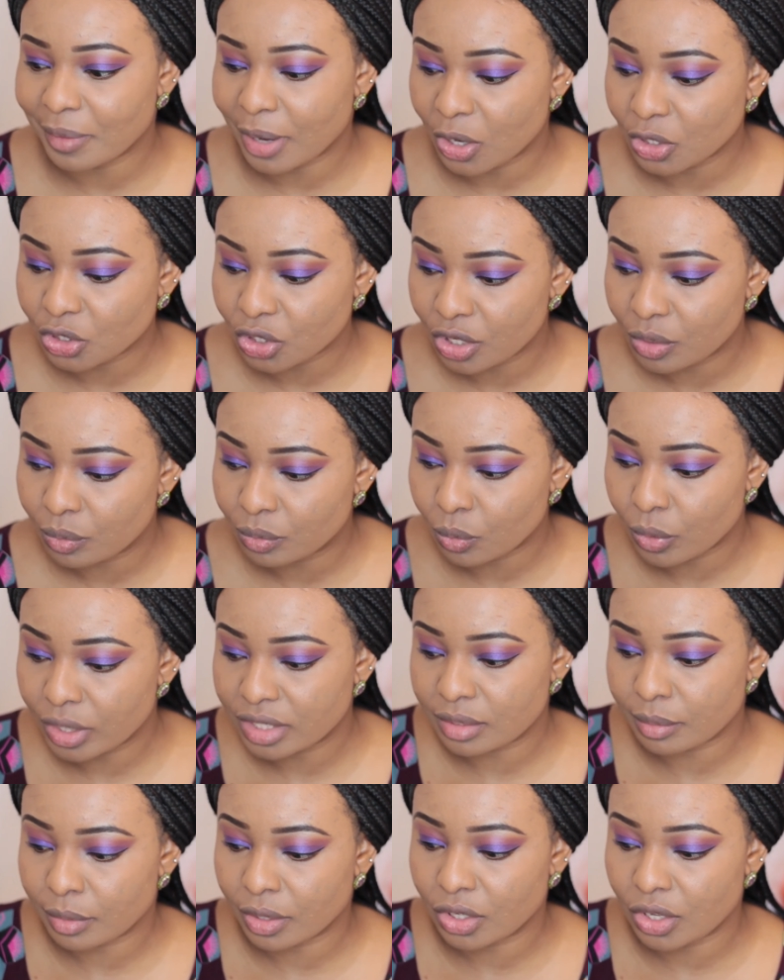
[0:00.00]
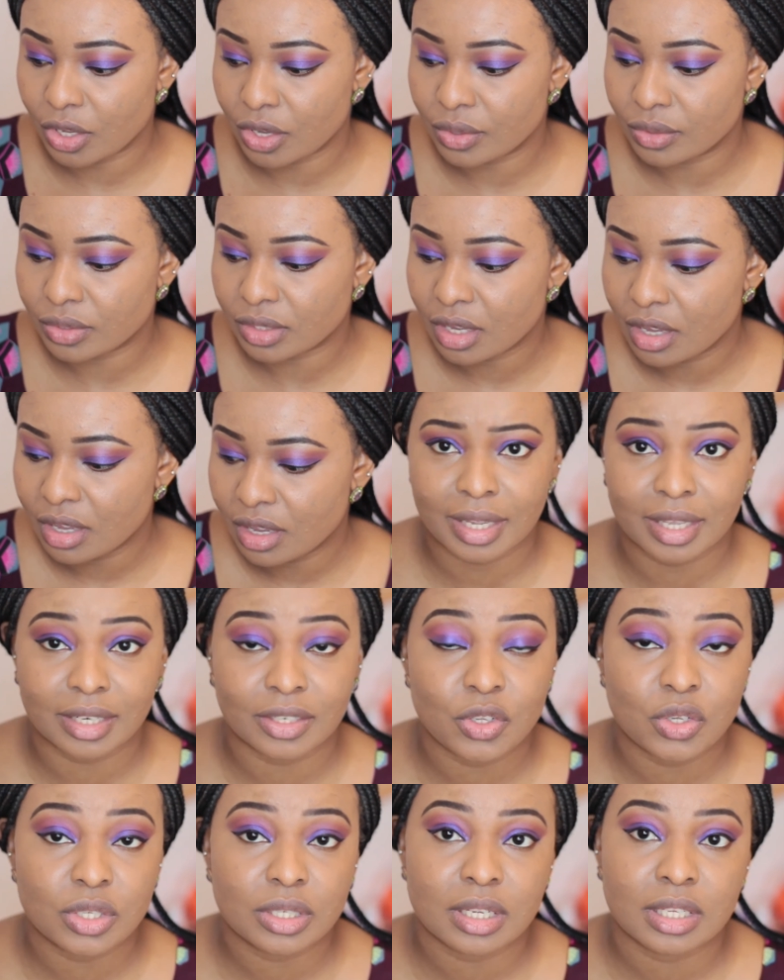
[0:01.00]
but I'll show you the ones I'm going to use. I
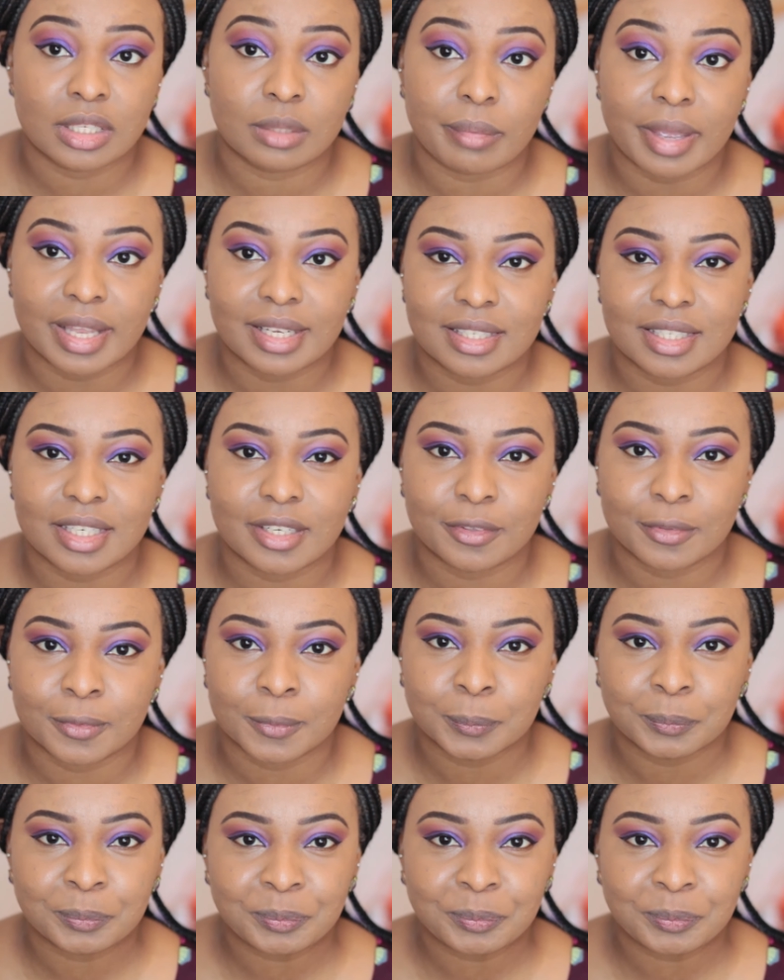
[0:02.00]
don't use expensive